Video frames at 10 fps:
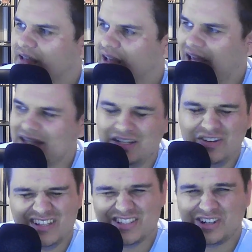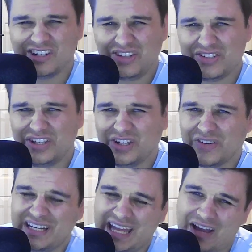And then you can start using your
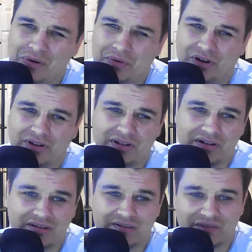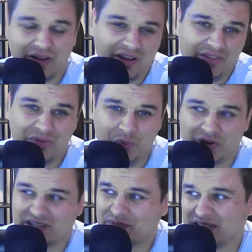renown on the other more
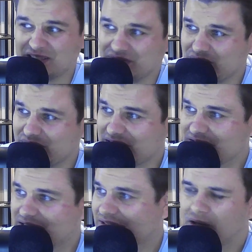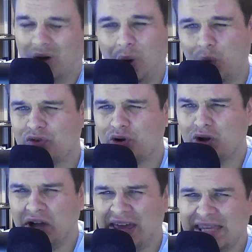expensive units.
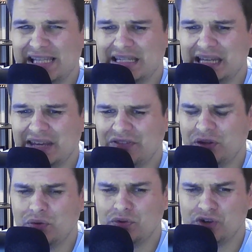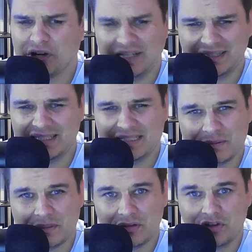Overall, I think if you target
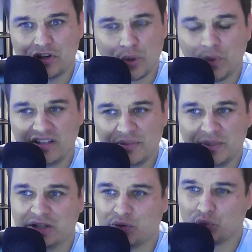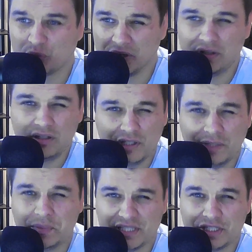these, you're going to be in a really good
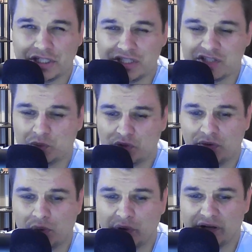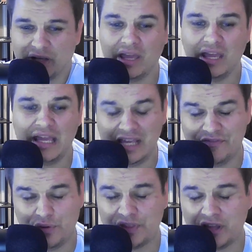position to move forward.
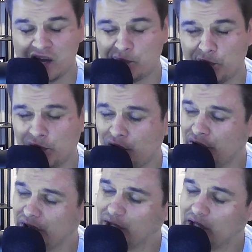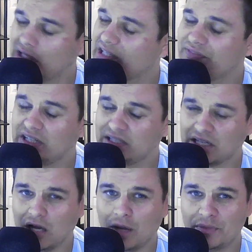If you think I'm wrong, leave it in the
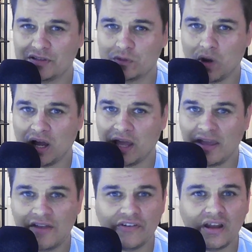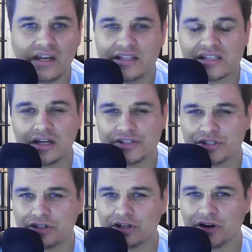comments why. If I need to
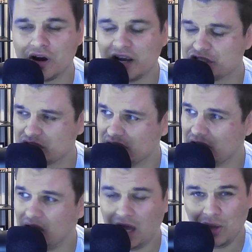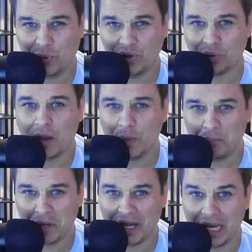usher a correction, I will.
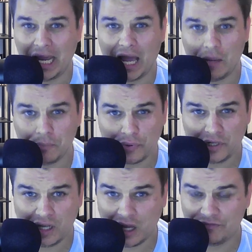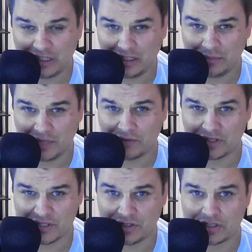But I'm pretty confident in my
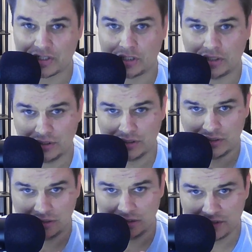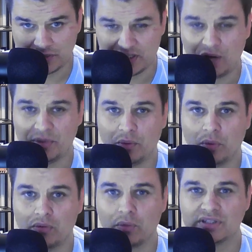research. So tell me
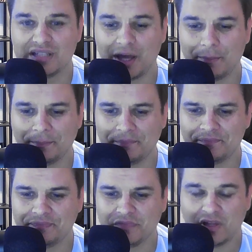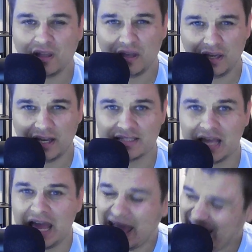what's up. Okay guys,
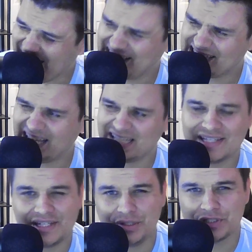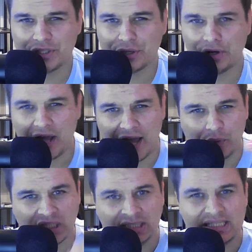as I continue to learn, I will
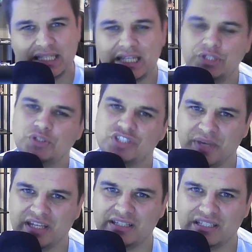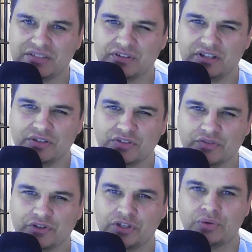continue to make these videos
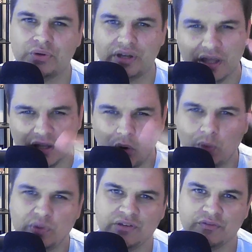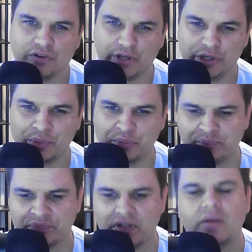for you and only for you.
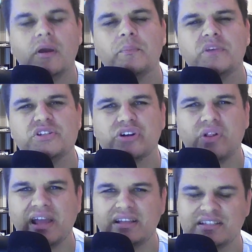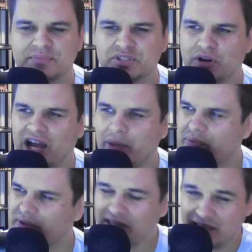Be sure to like and subscribe.
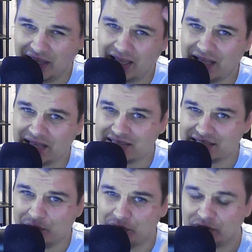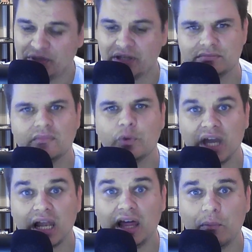And stay with me. We
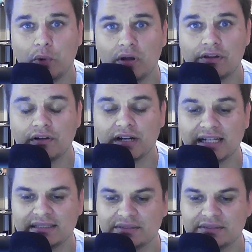got a lot more on the horizon.